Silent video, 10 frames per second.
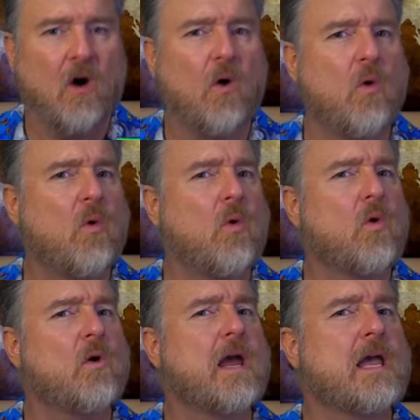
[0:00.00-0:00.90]

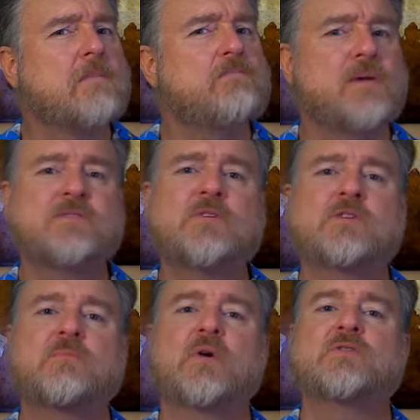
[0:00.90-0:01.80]
or a business
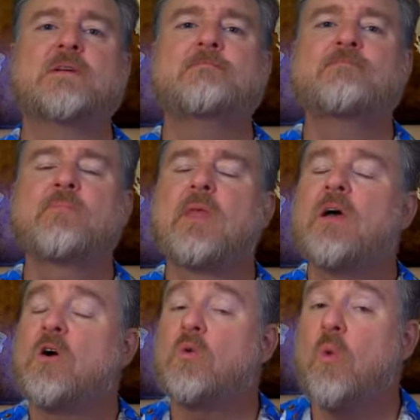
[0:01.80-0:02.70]
person
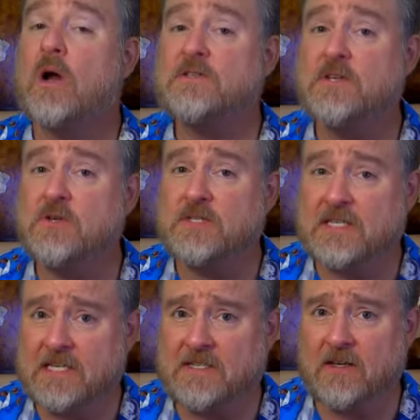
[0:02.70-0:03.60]
who wants to do
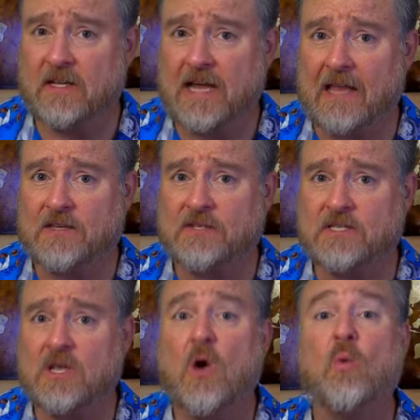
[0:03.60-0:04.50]
statistical
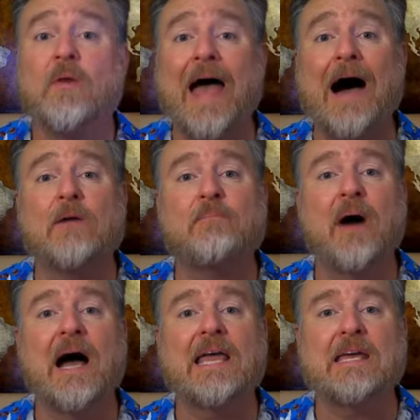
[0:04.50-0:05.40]
analysis without
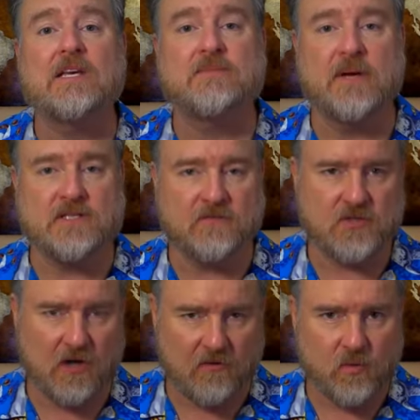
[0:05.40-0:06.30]
buying expensive
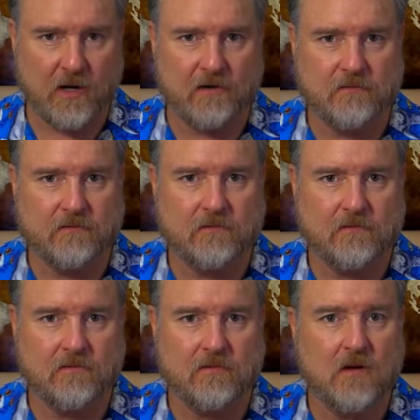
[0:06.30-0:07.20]
software,
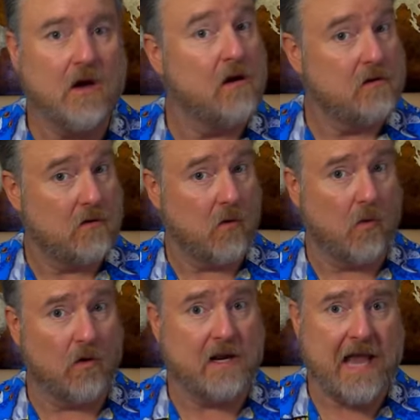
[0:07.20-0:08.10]

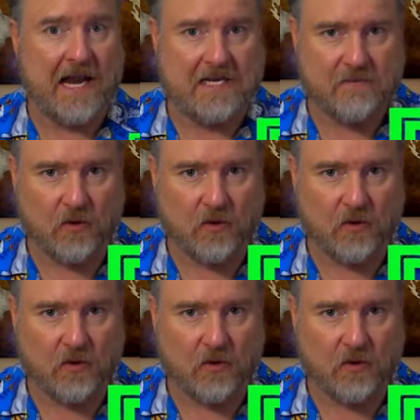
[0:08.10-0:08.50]
or an academic